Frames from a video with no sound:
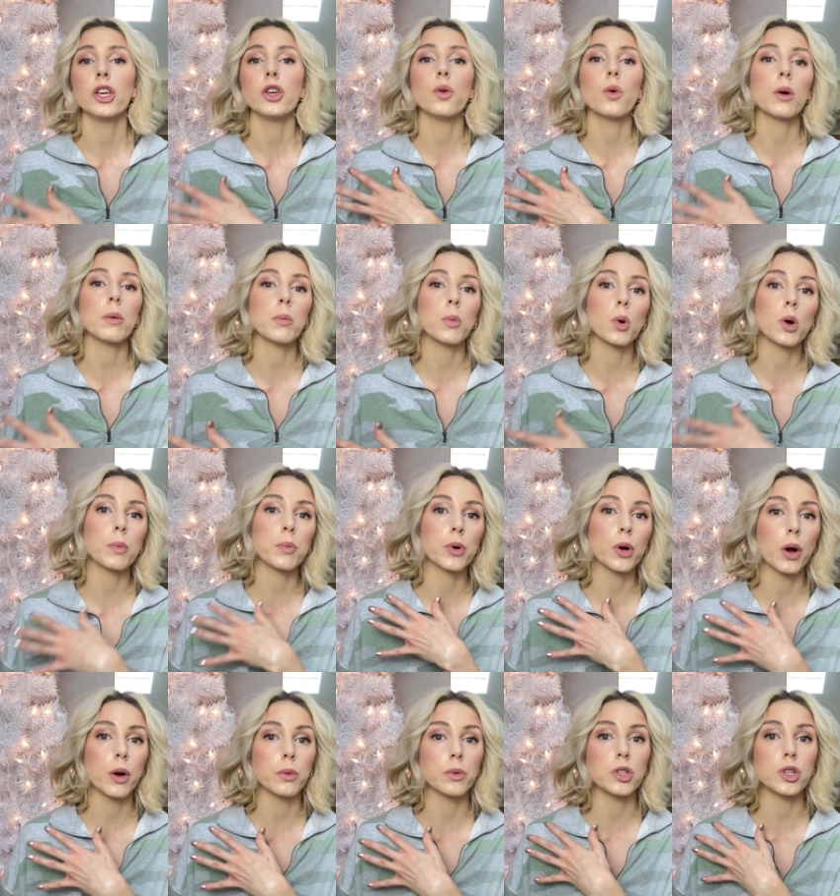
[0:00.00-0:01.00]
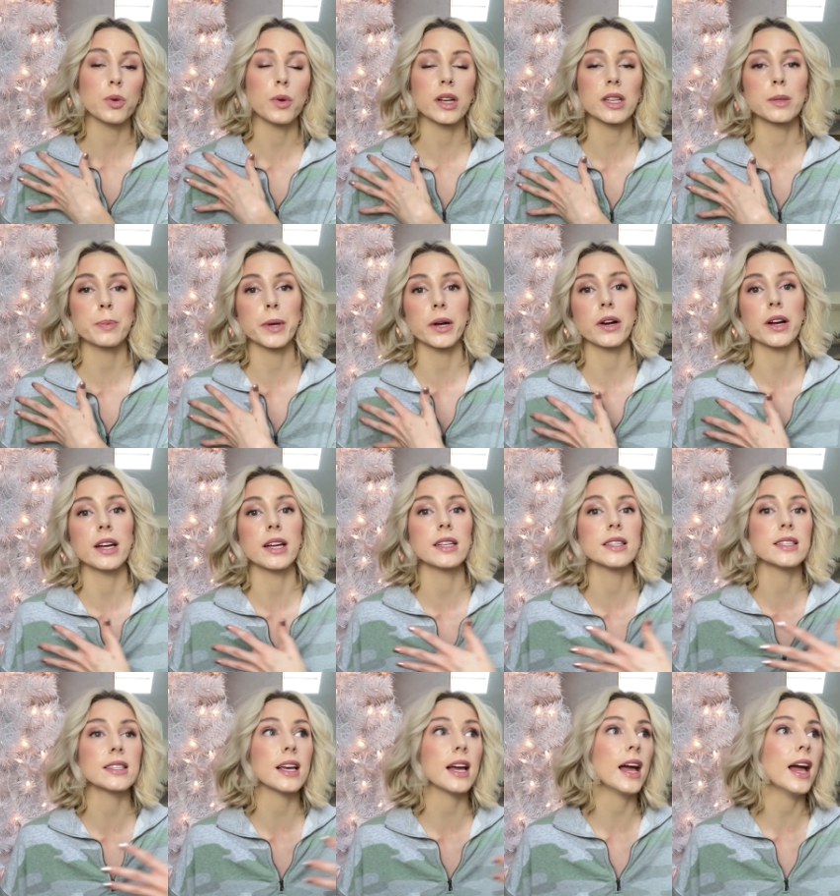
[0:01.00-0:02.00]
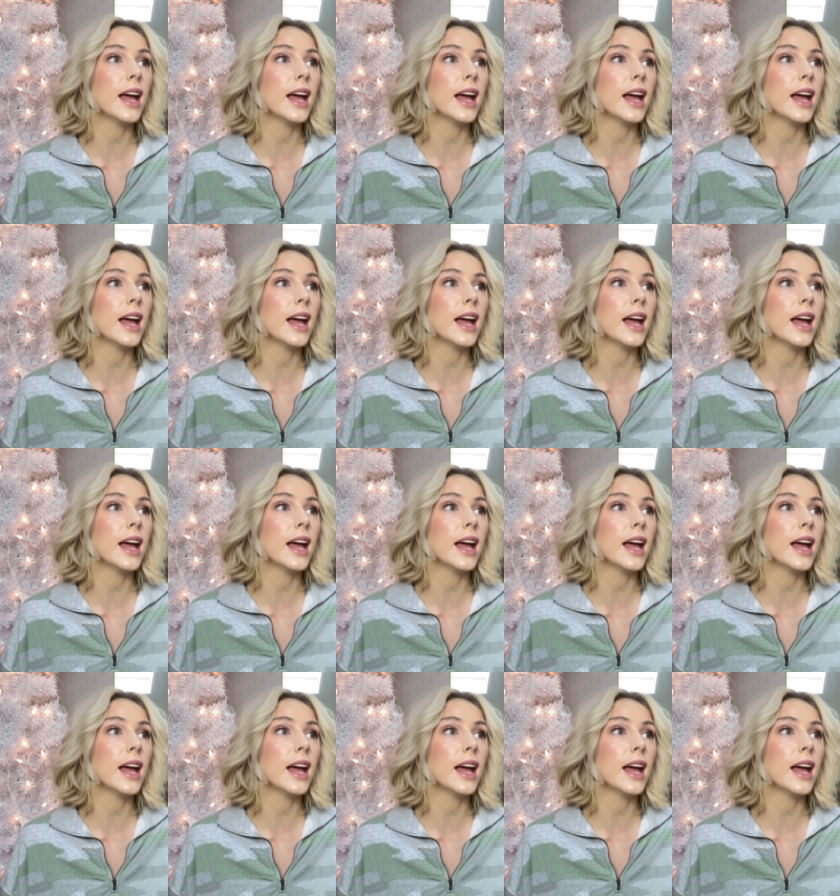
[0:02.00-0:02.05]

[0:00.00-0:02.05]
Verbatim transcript: you are more prone to experience